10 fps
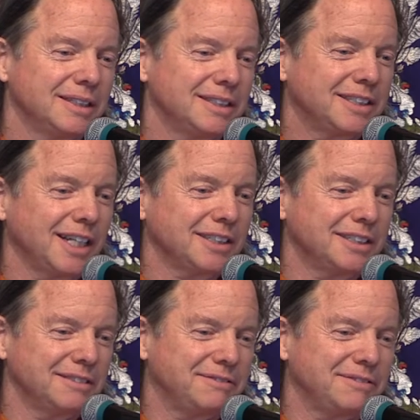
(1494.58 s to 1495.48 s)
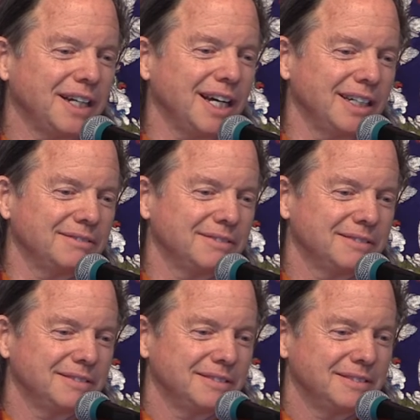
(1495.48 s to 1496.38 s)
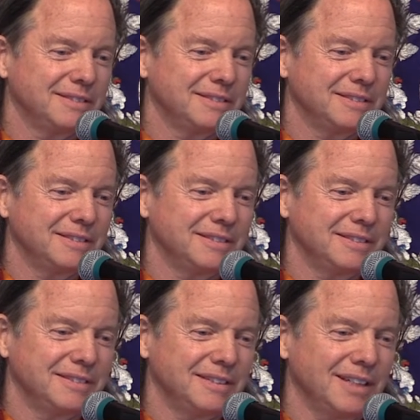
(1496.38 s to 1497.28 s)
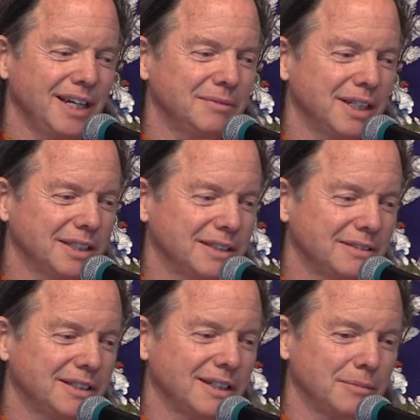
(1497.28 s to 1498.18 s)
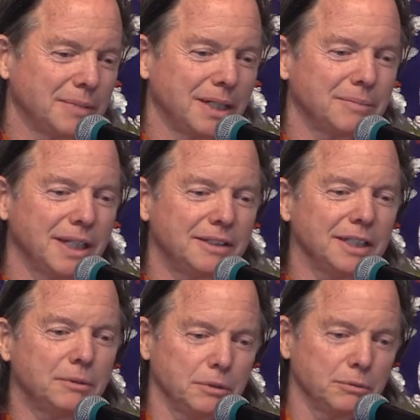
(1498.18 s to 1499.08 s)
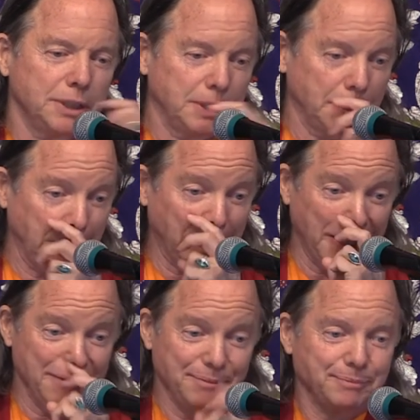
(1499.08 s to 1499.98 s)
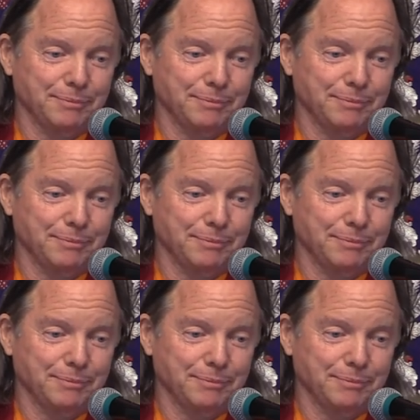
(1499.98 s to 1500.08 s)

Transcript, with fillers: Section five, I'm not going to talk about, but I think we'll reach it, okay?